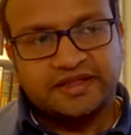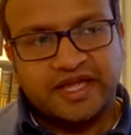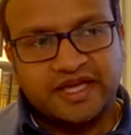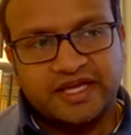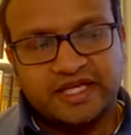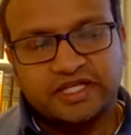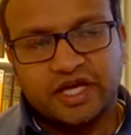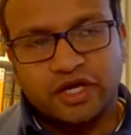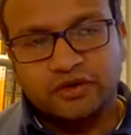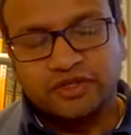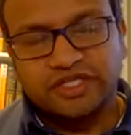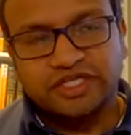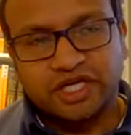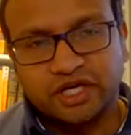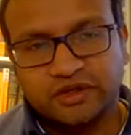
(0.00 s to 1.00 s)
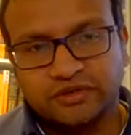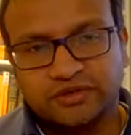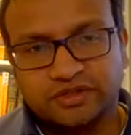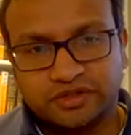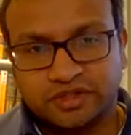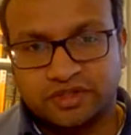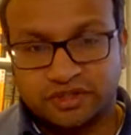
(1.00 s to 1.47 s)
they can only
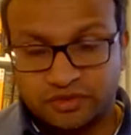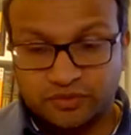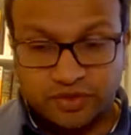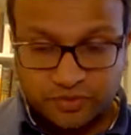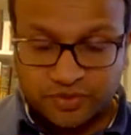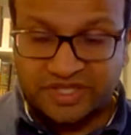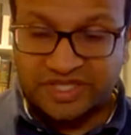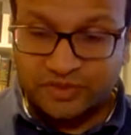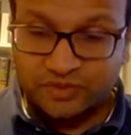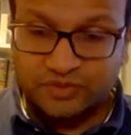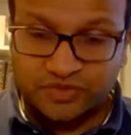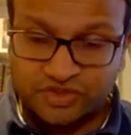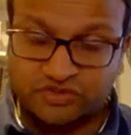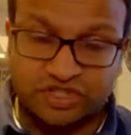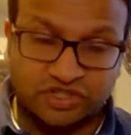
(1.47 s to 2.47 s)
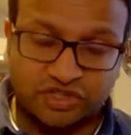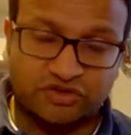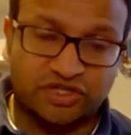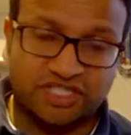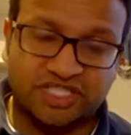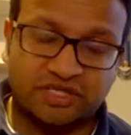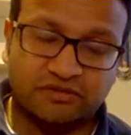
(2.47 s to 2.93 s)
code within strict
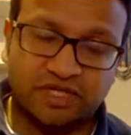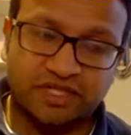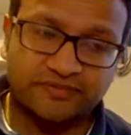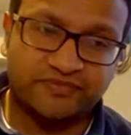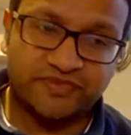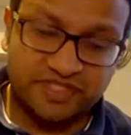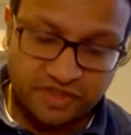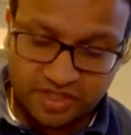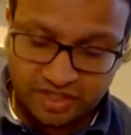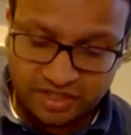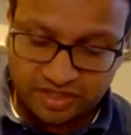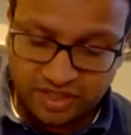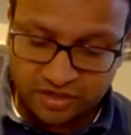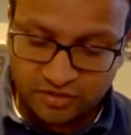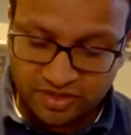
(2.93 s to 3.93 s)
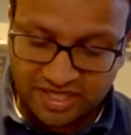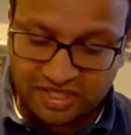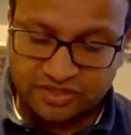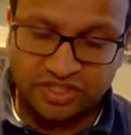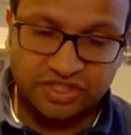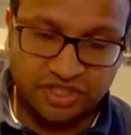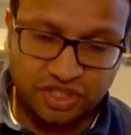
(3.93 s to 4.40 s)
criteria. So they're not
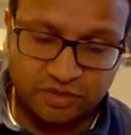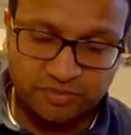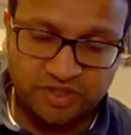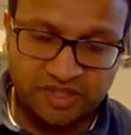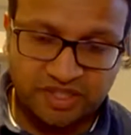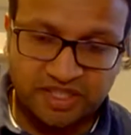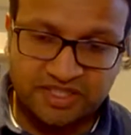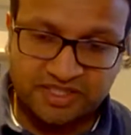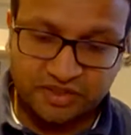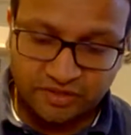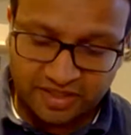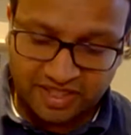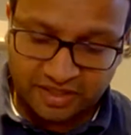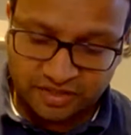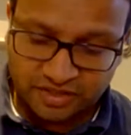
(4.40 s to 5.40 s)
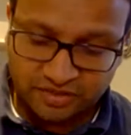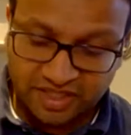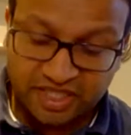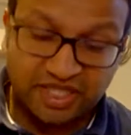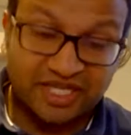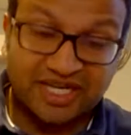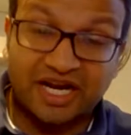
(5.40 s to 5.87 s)
allowed to interpret things. They're not allowed to.
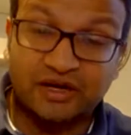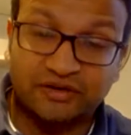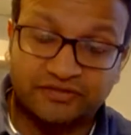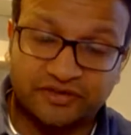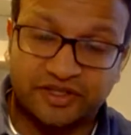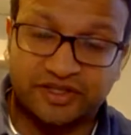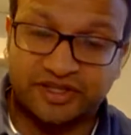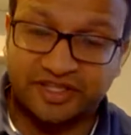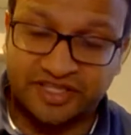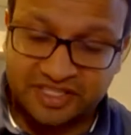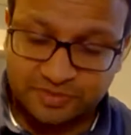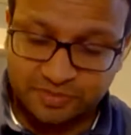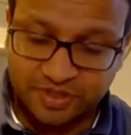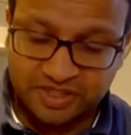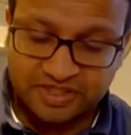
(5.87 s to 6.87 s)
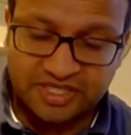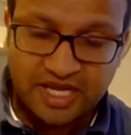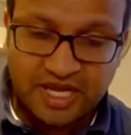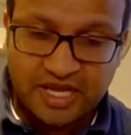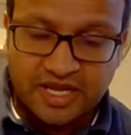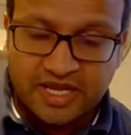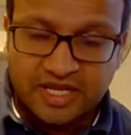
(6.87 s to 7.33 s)
They can clarify things, but
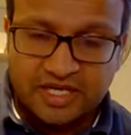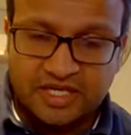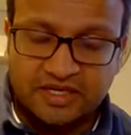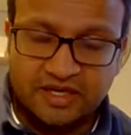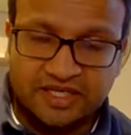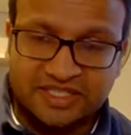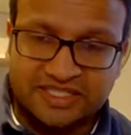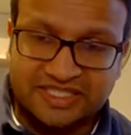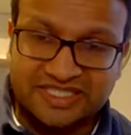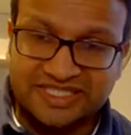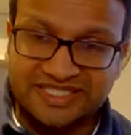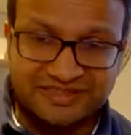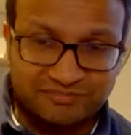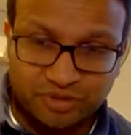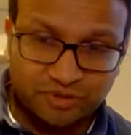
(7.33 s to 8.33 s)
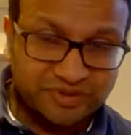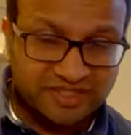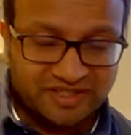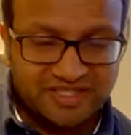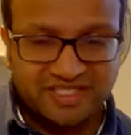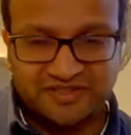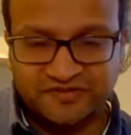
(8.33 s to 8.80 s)

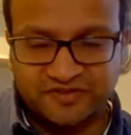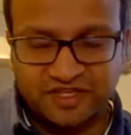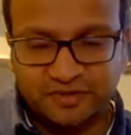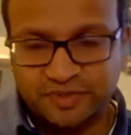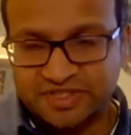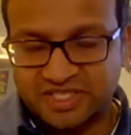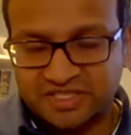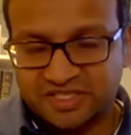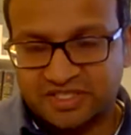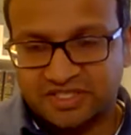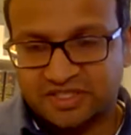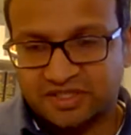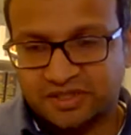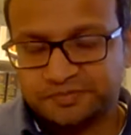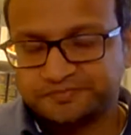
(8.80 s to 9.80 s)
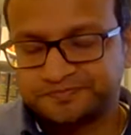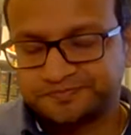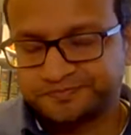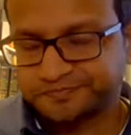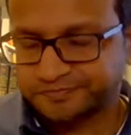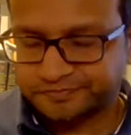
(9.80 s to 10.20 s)
probably 95% of the time,